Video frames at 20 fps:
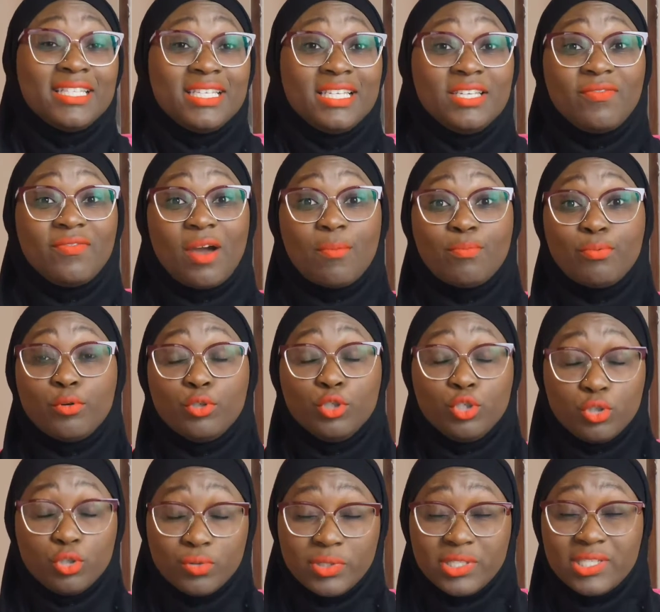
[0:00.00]
another
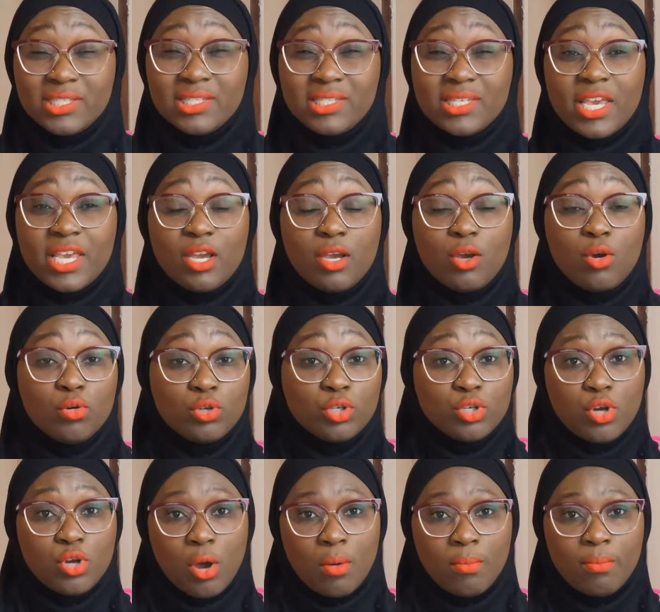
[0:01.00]
is transport
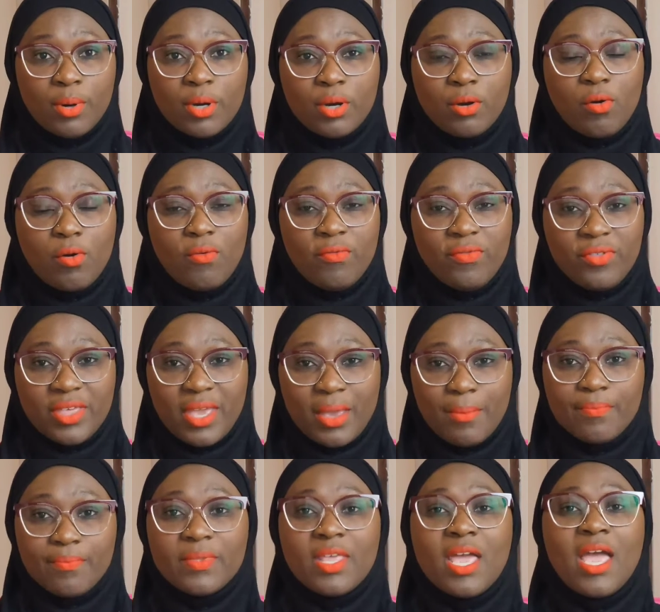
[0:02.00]
proteins we call them
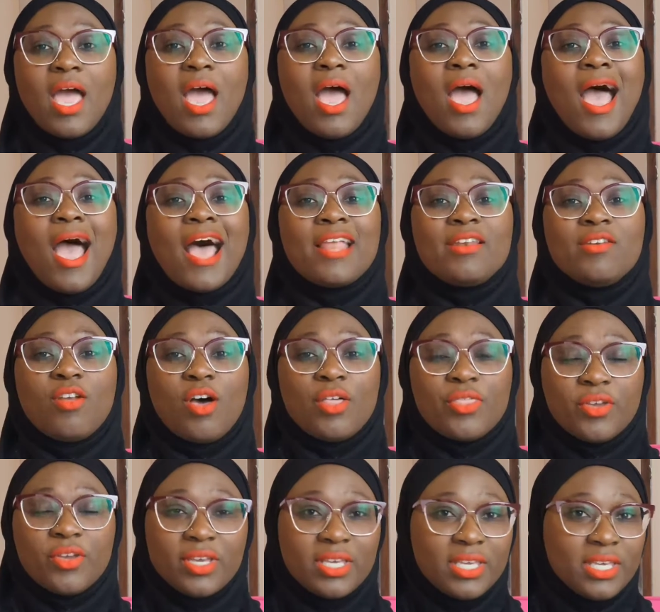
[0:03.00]
transport proteins these are
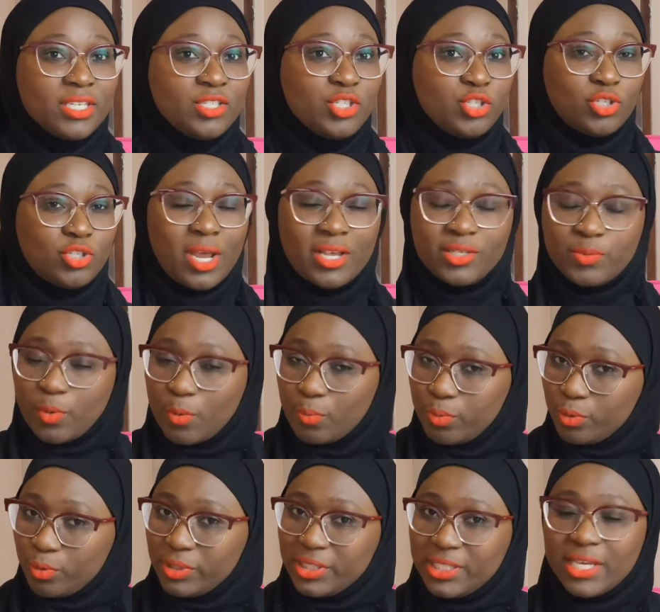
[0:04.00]
proteins
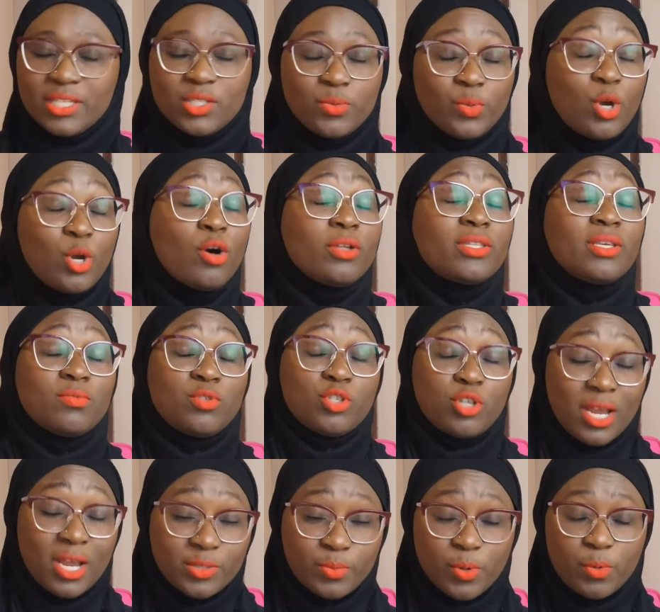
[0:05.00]
that their function
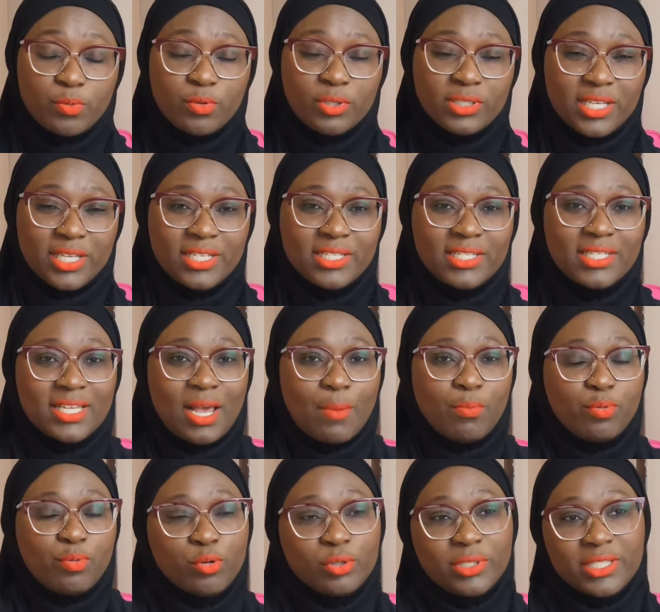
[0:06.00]
is to move
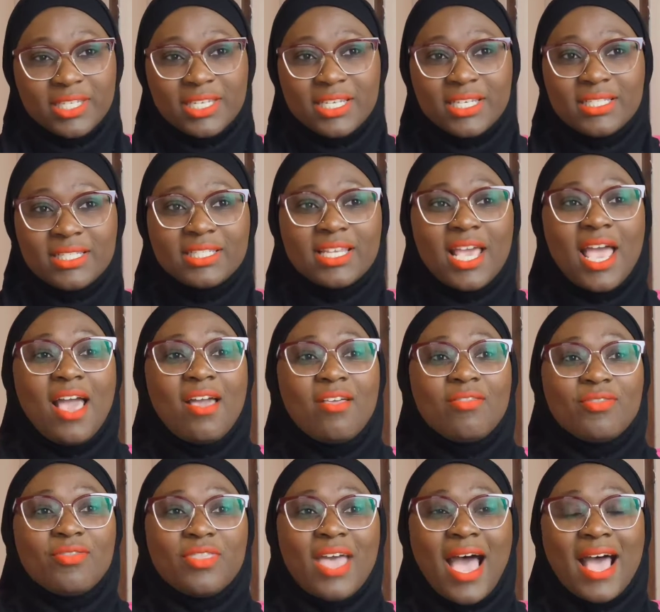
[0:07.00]
certain things
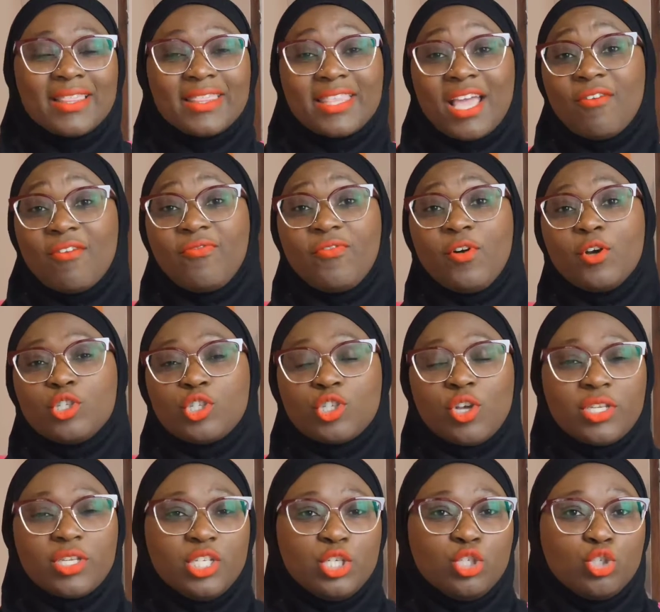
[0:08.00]
for instance,
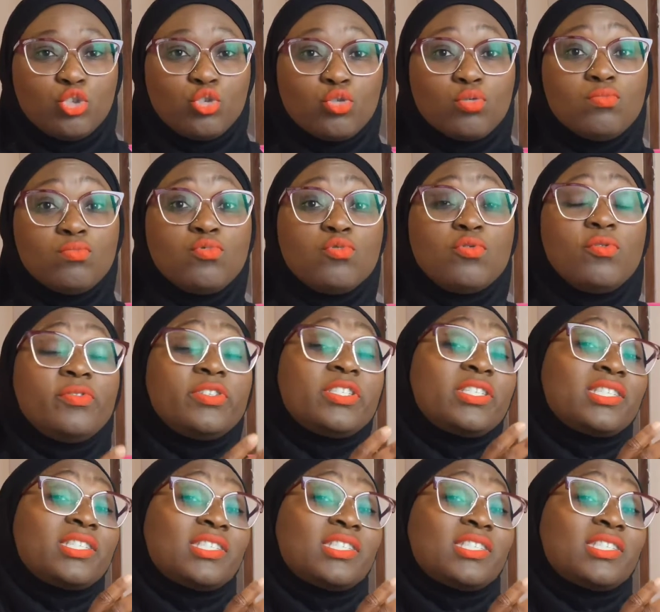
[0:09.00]
ferritin,